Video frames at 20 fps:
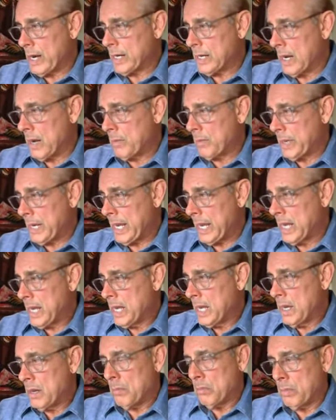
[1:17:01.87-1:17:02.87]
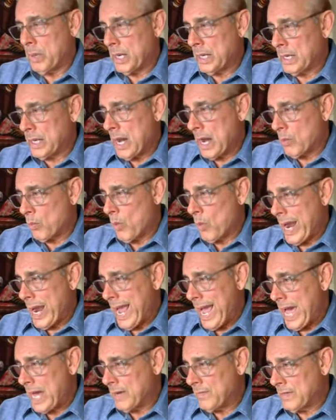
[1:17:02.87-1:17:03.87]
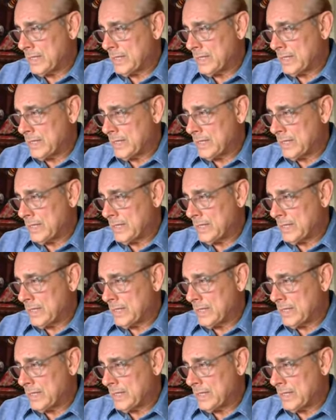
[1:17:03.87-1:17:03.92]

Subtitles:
Still a great company, but it got